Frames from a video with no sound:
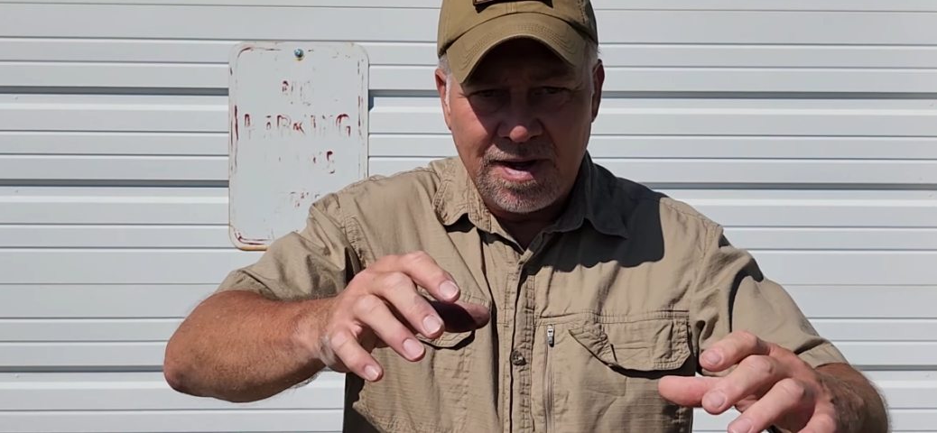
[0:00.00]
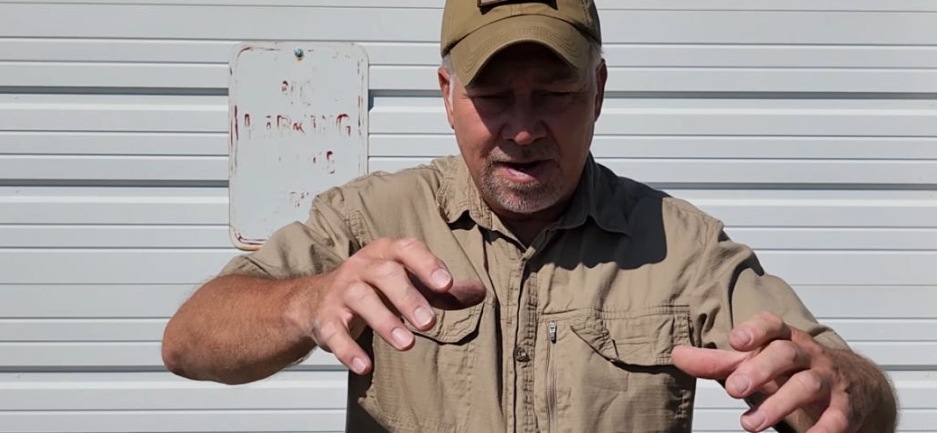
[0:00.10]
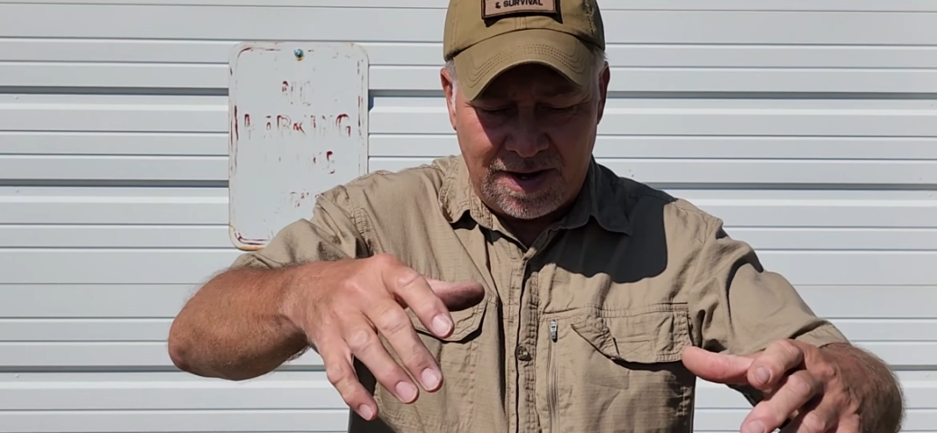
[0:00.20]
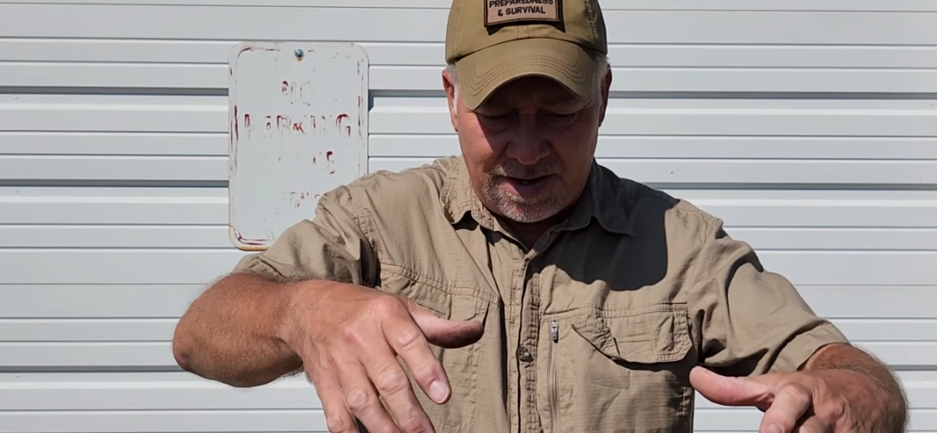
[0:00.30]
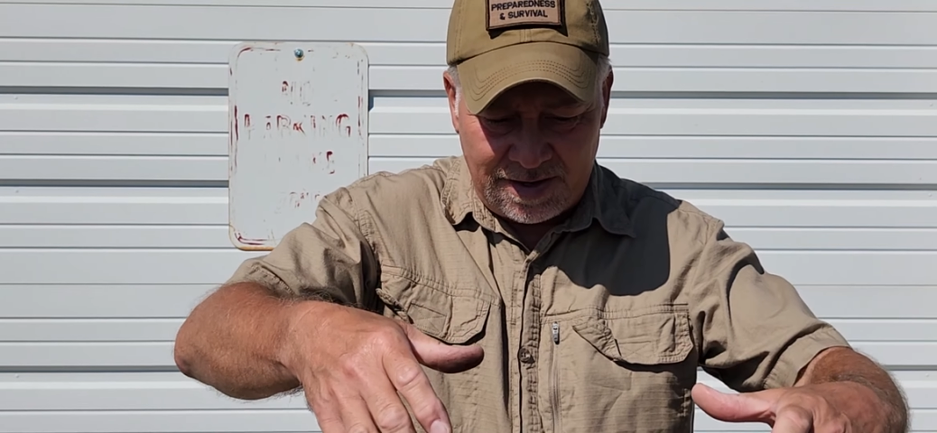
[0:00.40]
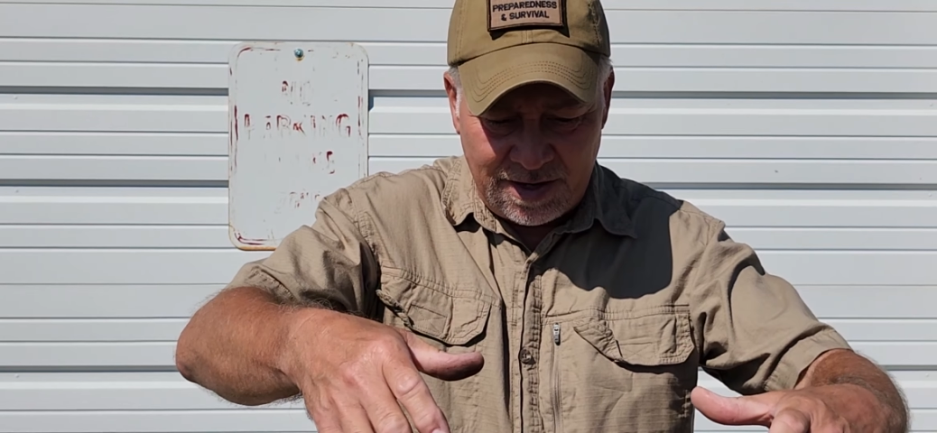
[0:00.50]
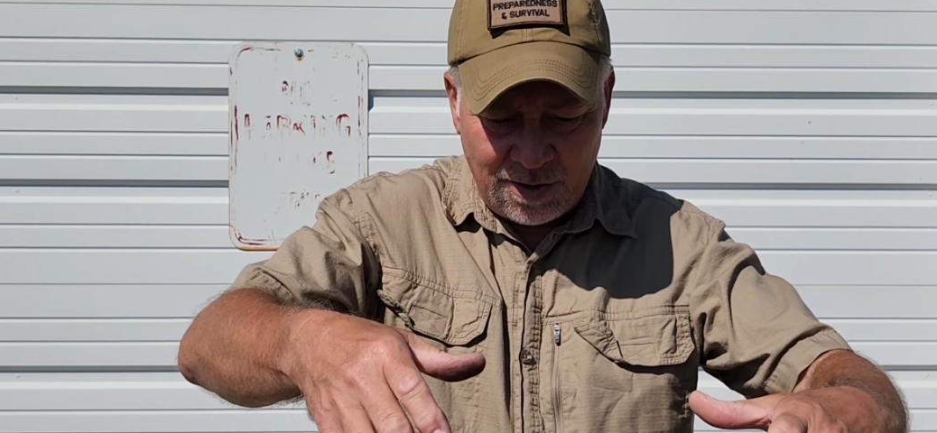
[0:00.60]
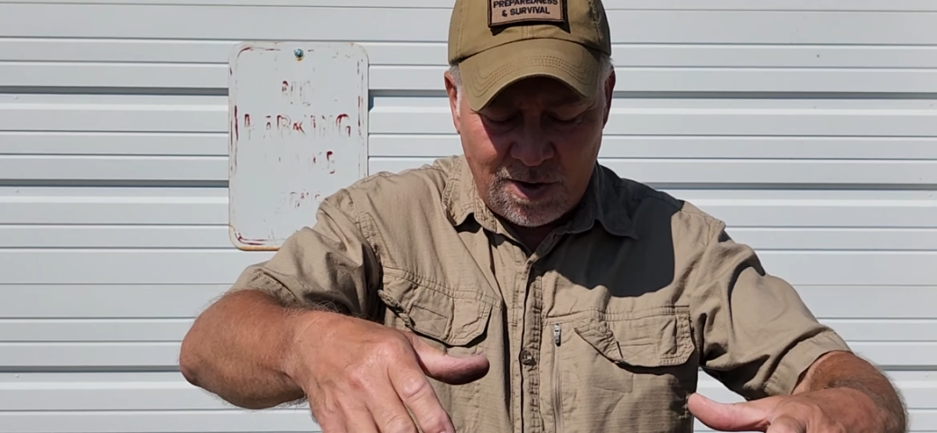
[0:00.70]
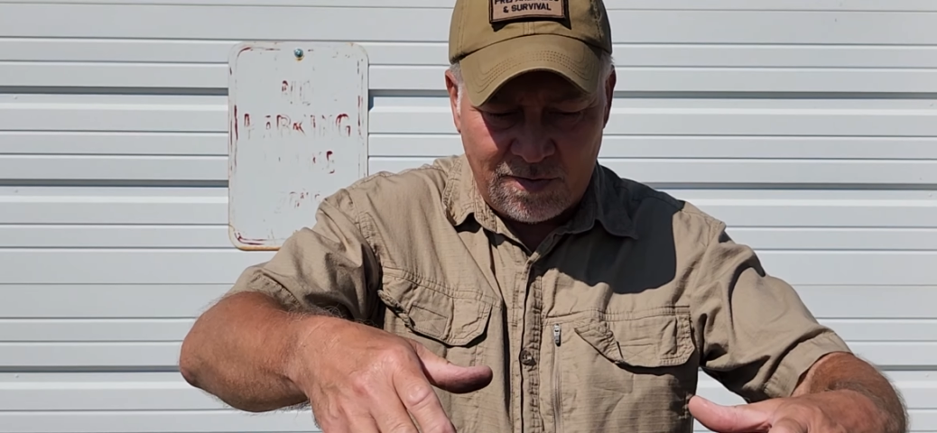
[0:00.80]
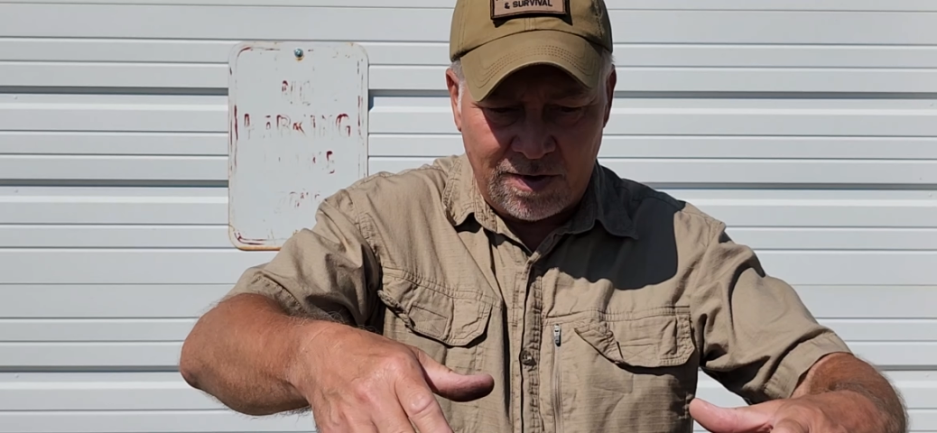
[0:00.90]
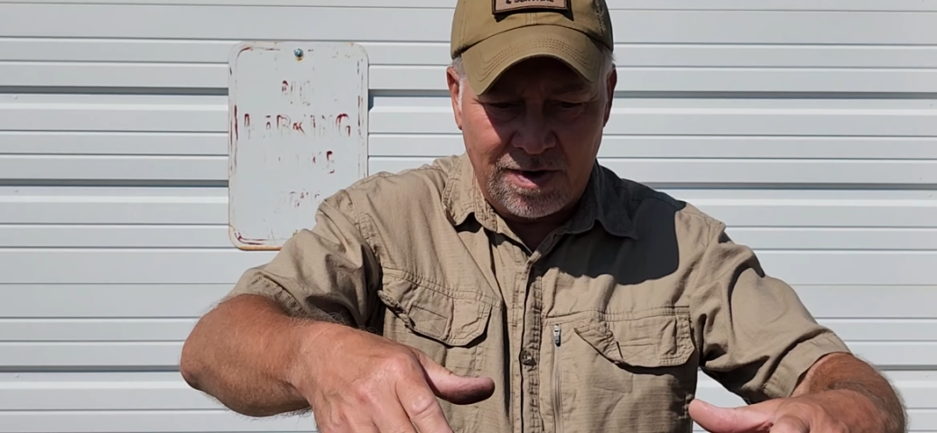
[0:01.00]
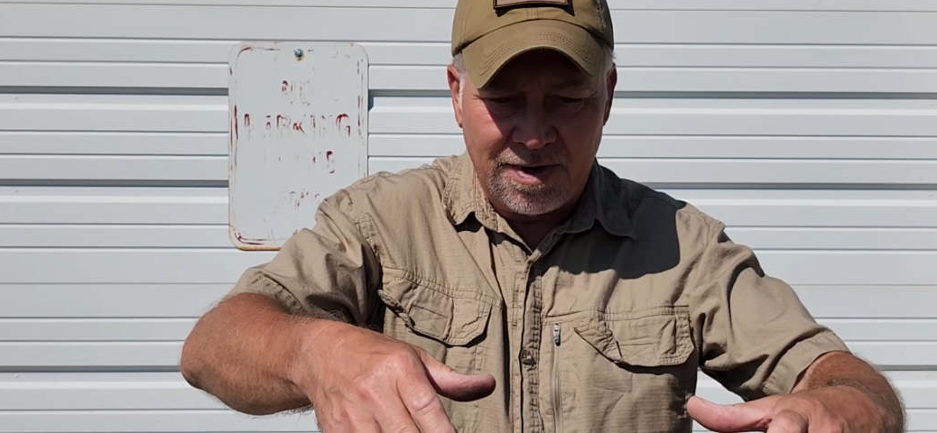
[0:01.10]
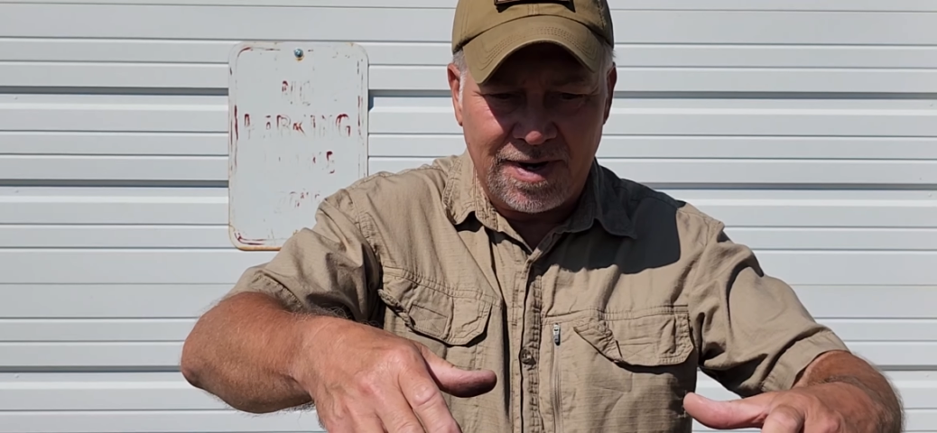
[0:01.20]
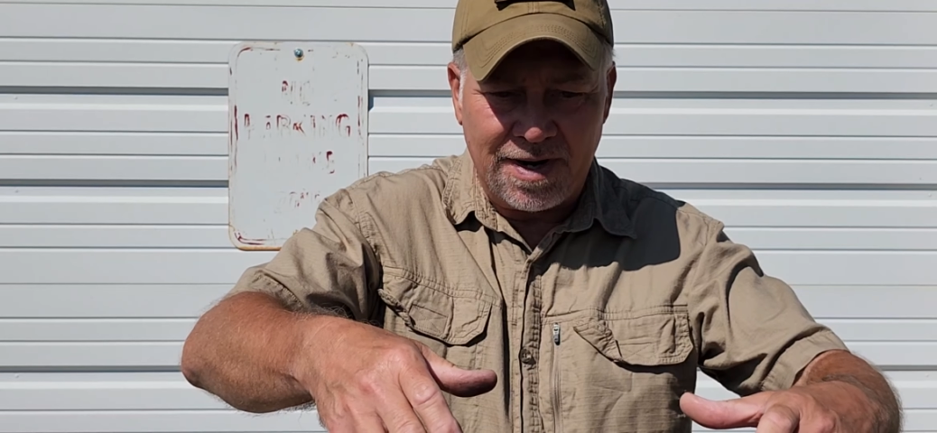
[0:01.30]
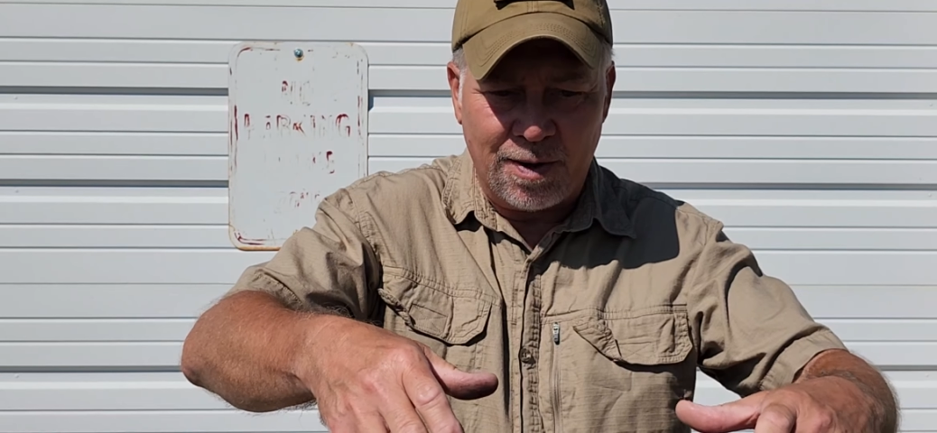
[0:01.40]
Leaning over,
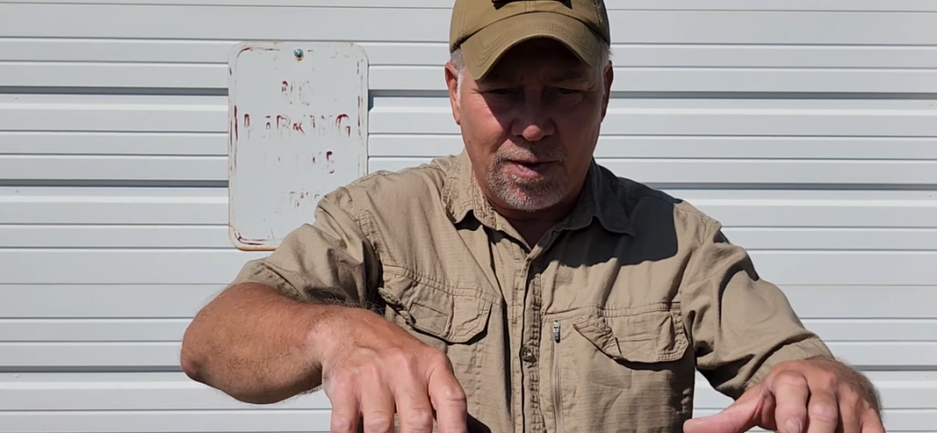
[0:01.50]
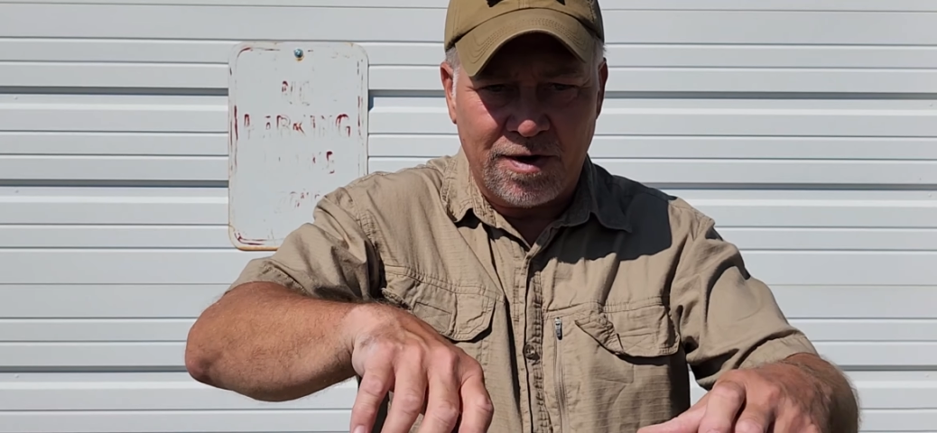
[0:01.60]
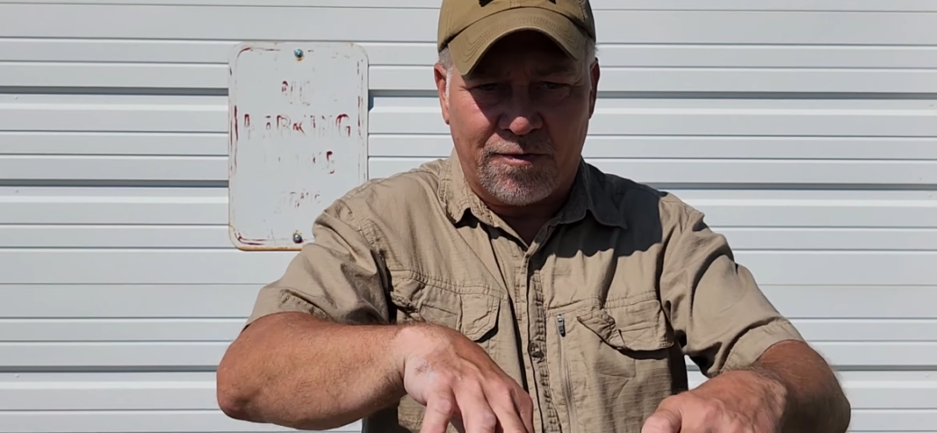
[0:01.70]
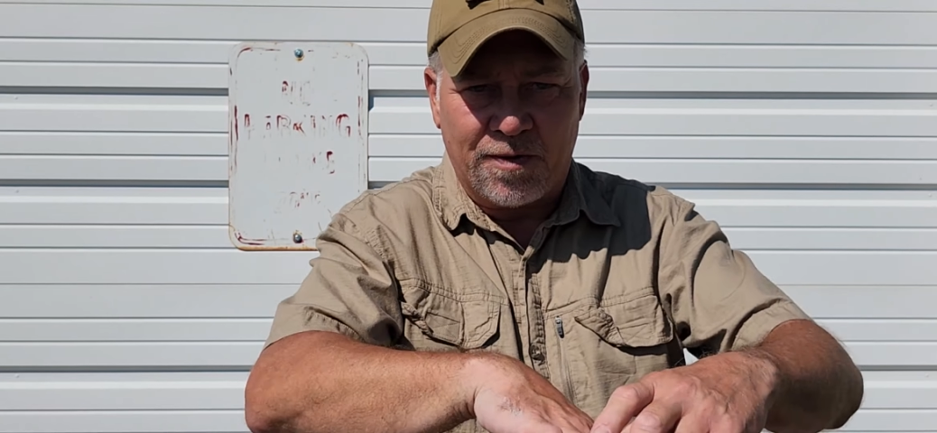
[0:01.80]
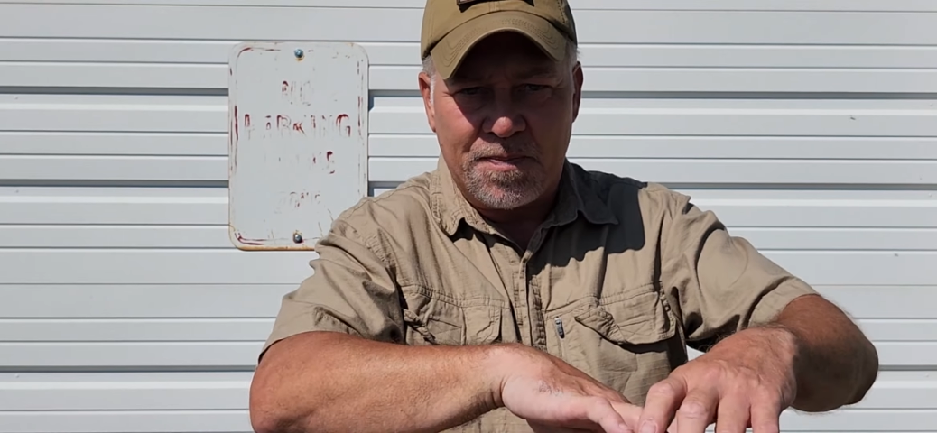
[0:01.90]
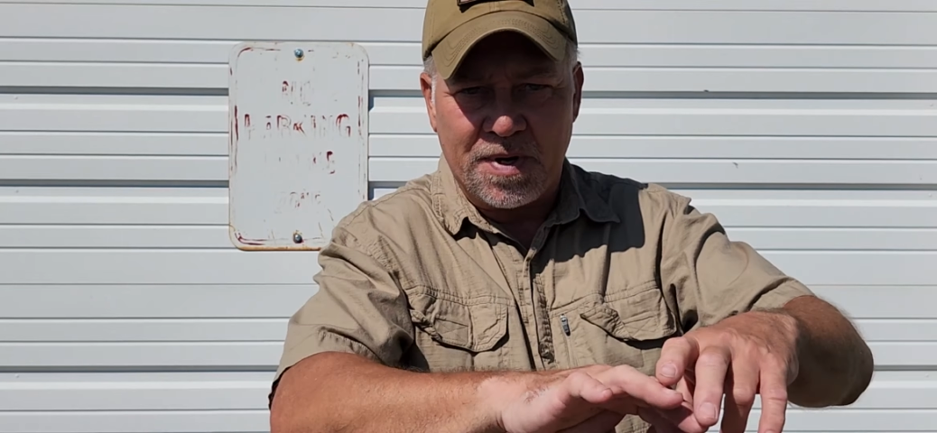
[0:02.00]
it wanted to flip